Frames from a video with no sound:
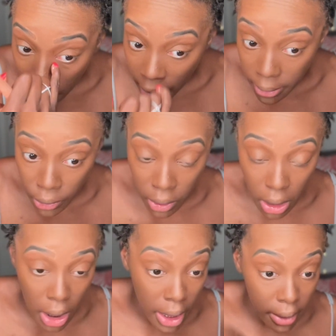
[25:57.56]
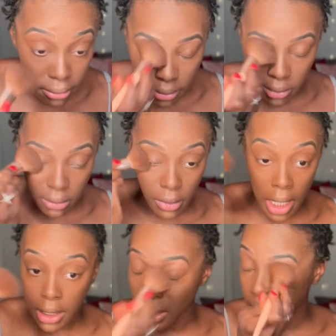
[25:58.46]
not doing a lot.
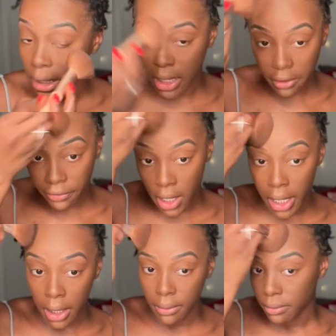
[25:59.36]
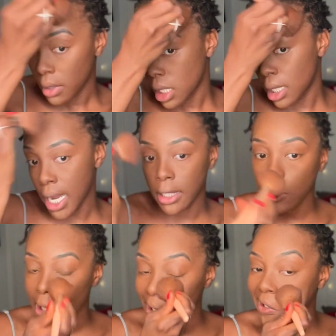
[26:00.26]
It's a late night flight. 9
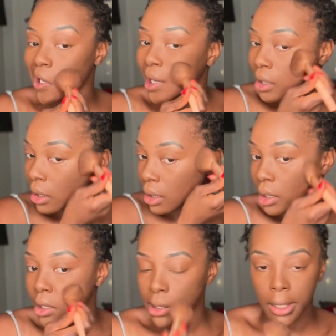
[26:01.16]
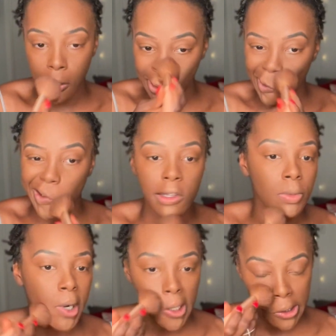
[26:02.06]
o'clock sign in. 10:30
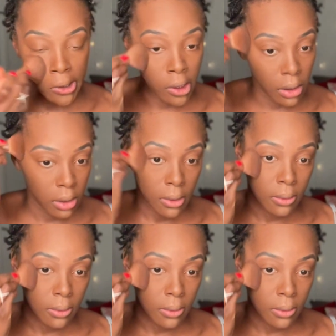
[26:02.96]
departure.